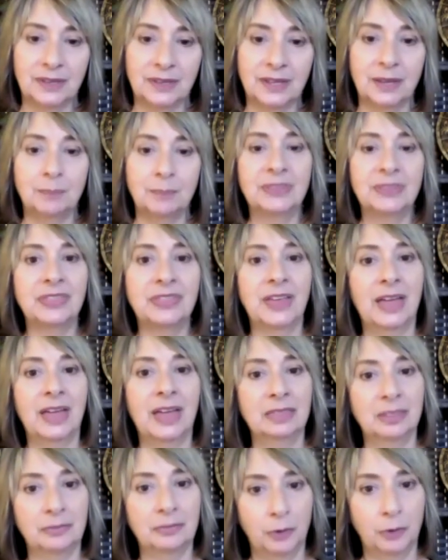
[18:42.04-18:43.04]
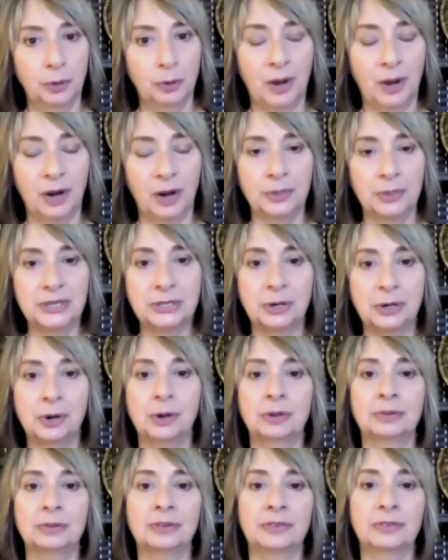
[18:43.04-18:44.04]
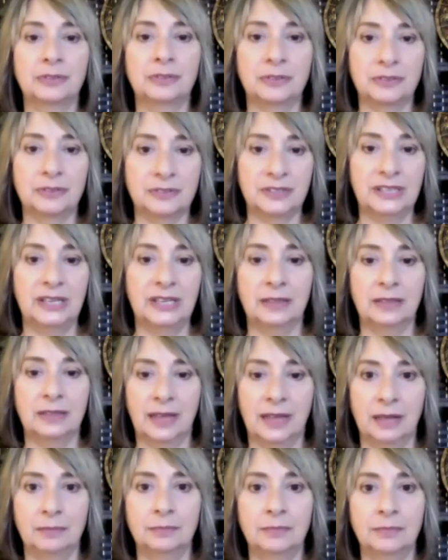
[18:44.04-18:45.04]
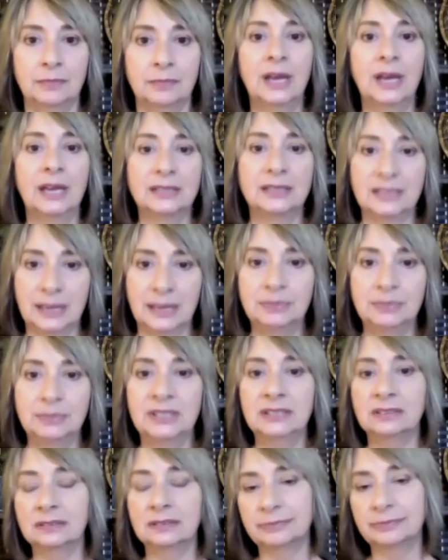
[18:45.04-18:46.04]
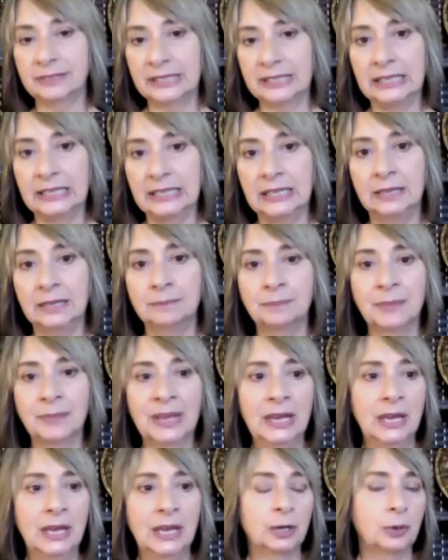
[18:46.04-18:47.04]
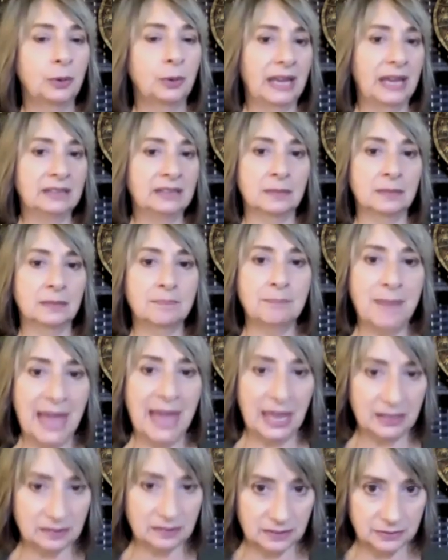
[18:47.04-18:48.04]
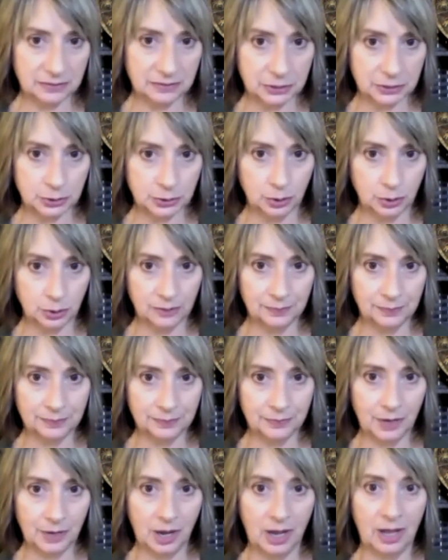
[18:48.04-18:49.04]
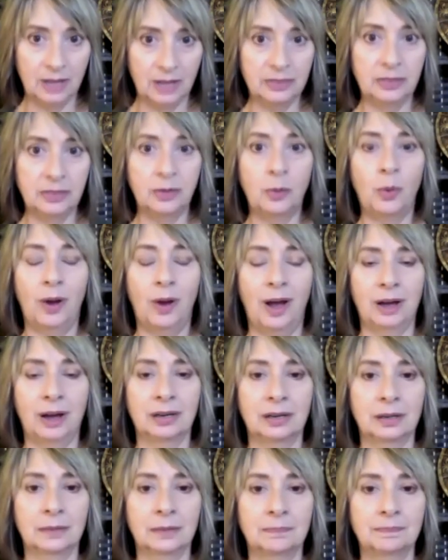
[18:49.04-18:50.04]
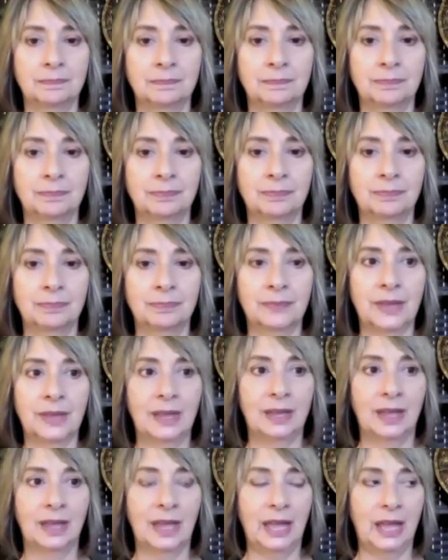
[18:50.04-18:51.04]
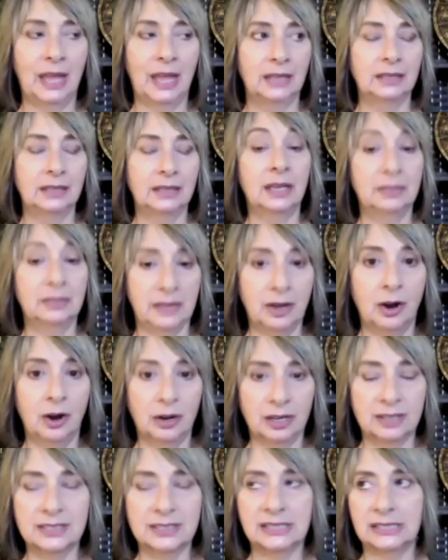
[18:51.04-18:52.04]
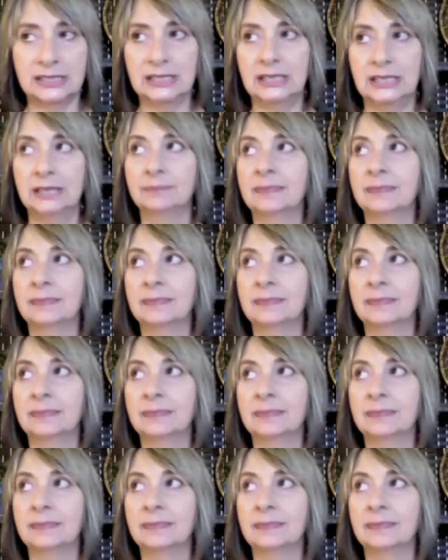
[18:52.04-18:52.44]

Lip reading: but then the Fulmar returns, seeing them attempting to flee, creates a massive storm on the water and in the Arctic Sea.